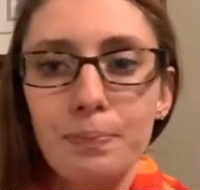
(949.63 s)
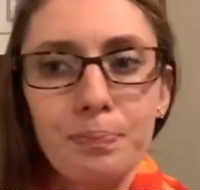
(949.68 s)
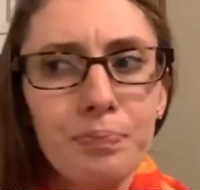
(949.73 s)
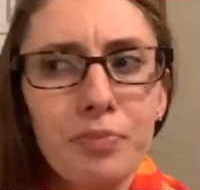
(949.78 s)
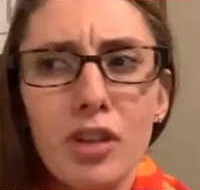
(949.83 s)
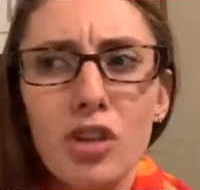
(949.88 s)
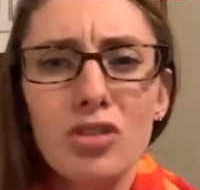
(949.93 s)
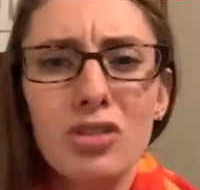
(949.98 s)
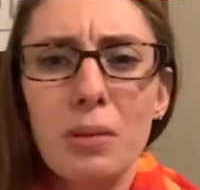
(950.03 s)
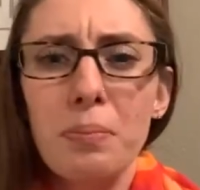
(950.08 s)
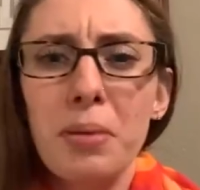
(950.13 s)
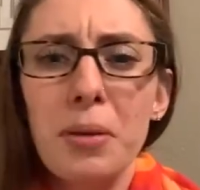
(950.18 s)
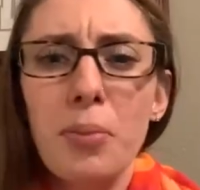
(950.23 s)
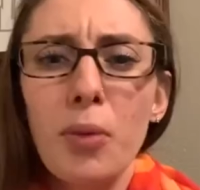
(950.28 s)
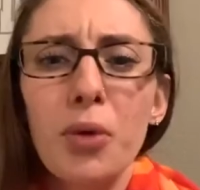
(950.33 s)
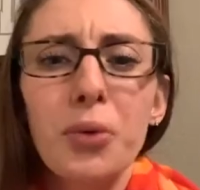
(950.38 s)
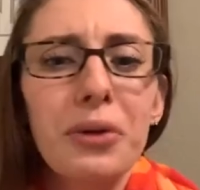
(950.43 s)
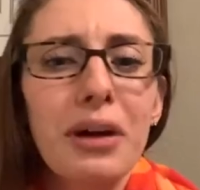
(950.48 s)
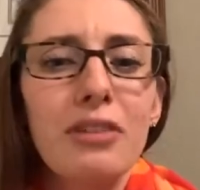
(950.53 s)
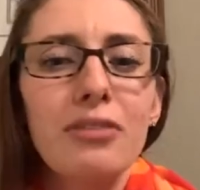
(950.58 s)
There's some people
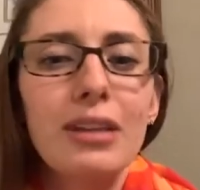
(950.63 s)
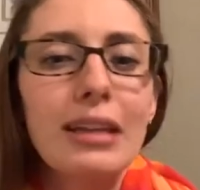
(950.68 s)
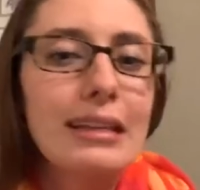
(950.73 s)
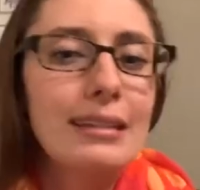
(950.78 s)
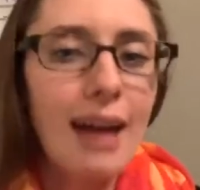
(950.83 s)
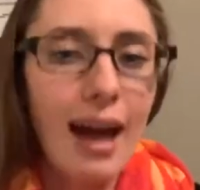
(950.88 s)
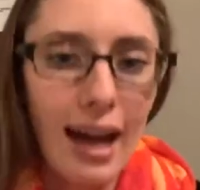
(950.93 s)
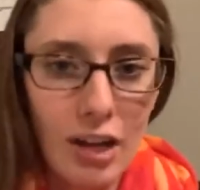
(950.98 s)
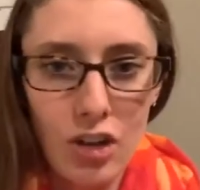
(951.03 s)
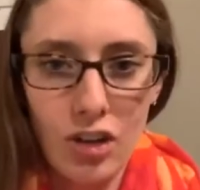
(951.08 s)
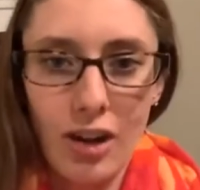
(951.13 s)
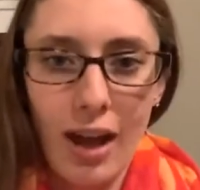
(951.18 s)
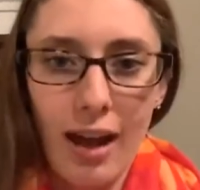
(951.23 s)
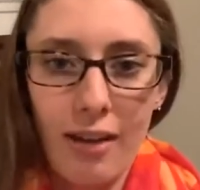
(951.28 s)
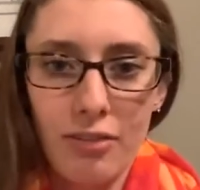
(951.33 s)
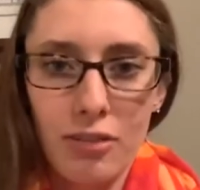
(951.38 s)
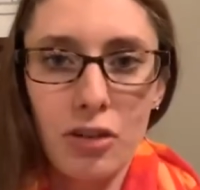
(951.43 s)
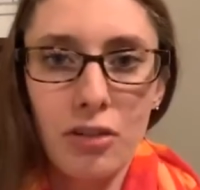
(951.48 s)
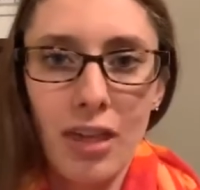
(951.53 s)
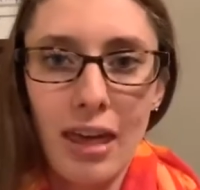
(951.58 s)
who get really tired
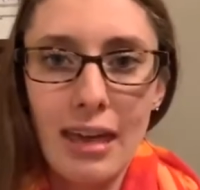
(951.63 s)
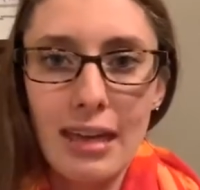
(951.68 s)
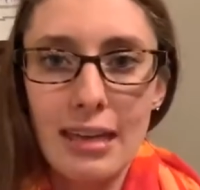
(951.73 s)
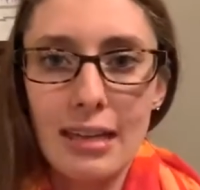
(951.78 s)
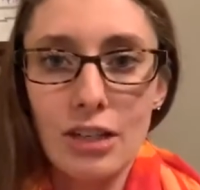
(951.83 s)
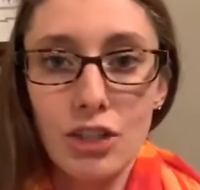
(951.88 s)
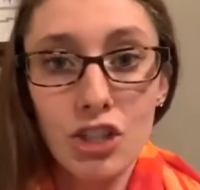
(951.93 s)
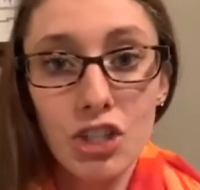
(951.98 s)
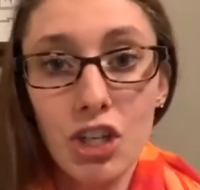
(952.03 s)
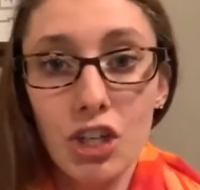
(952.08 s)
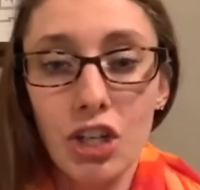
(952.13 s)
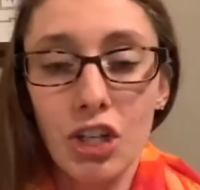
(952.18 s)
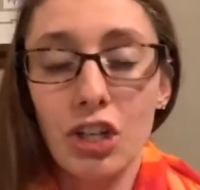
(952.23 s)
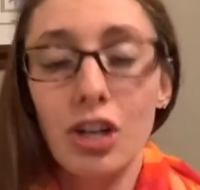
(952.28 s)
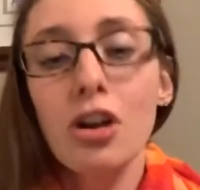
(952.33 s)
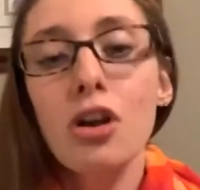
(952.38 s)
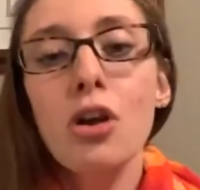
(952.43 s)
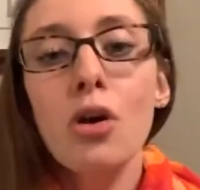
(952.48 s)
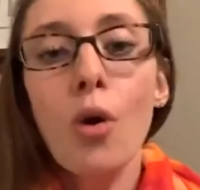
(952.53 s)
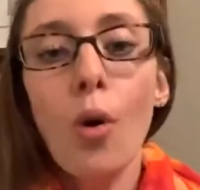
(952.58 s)
after they eat sugar,
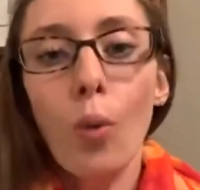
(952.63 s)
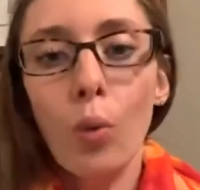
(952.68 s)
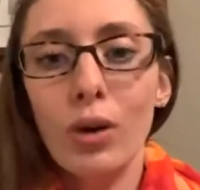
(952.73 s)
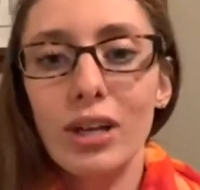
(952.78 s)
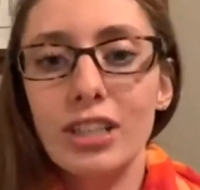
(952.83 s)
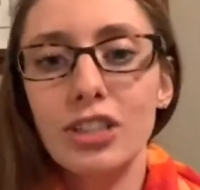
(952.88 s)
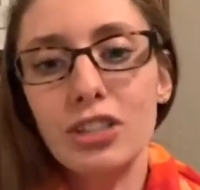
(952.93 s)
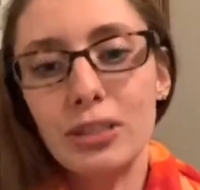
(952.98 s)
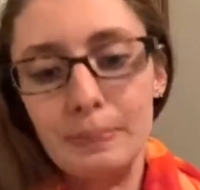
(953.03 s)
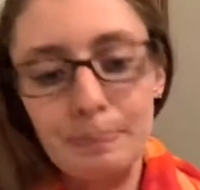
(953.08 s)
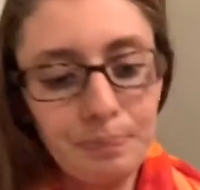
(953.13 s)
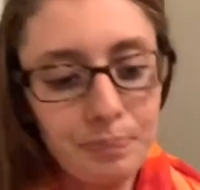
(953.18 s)
which